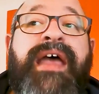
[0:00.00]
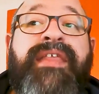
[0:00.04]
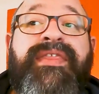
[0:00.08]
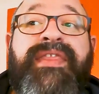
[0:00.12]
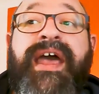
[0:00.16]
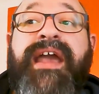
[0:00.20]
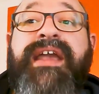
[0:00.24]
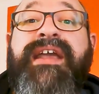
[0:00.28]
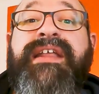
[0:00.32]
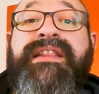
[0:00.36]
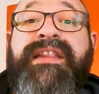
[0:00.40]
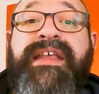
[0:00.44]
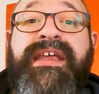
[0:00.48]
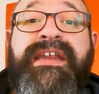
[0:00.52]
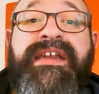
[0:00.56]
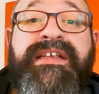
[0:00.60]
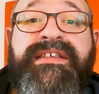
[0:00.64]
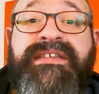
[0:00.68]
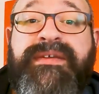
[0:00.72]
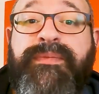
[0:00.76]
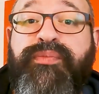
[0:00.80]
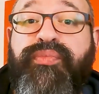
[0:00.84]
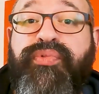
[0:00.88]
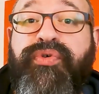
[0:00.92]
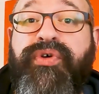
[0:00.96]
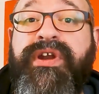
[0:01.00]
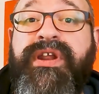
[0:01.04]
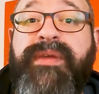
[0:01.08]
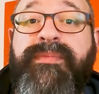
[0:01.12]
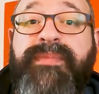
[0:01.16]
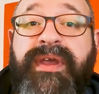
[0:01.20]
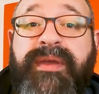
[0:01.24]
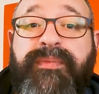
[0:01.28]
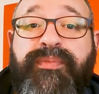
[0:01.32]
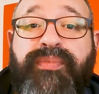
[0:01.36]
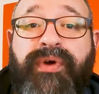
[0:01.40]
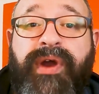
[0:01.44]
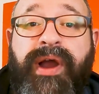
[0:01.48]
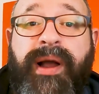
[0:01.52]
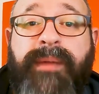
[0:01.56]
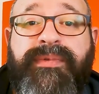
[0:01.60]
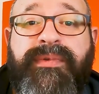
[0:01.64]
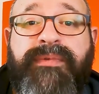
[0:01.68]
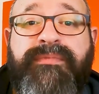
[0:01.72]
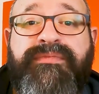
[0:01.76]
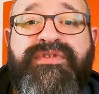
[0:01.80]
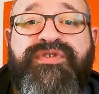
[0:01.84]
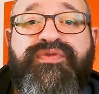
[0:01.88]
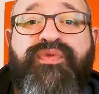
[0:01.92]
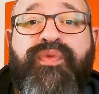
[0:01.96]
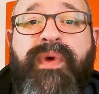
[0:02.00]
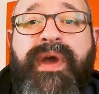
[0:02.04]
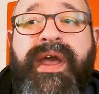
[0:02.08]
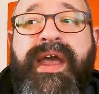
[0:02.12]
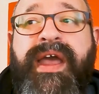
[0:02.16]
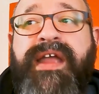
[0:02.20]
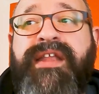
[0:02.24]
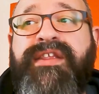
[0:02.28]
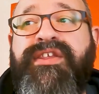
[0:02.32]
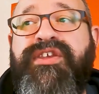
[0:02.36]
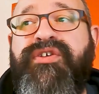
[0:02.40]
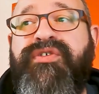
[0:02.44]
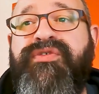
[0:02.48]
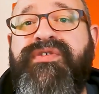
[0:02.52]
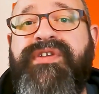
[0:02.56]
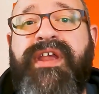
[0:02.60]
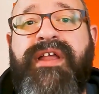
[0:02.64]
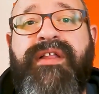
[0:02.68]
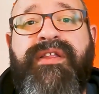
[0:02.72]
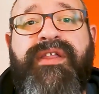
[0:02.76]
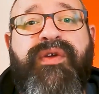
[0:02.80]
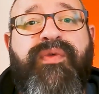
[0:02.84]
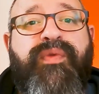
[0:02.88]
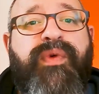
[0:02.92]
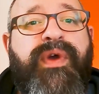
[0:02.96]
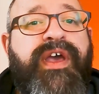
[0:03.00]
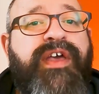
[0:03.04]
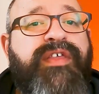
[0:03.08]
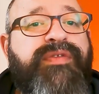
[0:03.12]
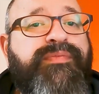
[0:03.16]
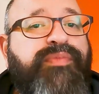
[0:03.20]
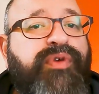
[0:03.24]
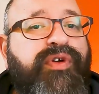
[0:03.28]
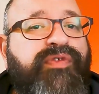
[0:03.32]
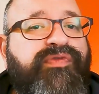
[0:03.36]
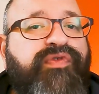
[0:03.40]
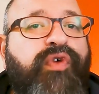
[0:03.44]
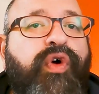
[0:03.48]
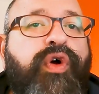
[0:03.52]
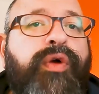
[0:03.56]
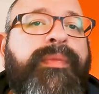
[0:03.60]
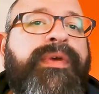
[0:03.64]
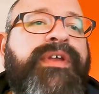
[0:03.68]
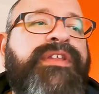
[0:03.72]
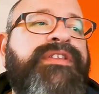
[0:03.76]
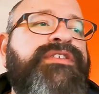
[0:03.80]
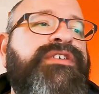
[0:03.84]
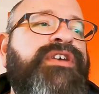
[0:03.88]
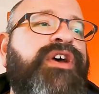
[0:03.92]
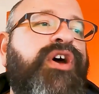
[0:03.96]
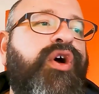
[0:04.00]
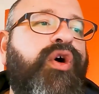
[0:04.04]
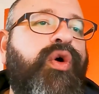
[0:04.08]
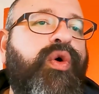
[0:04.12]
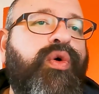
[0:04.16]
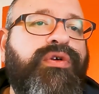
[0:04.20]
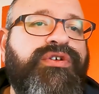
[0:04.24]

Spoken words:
And that can lead to some pretty big problems when you're dealing with performance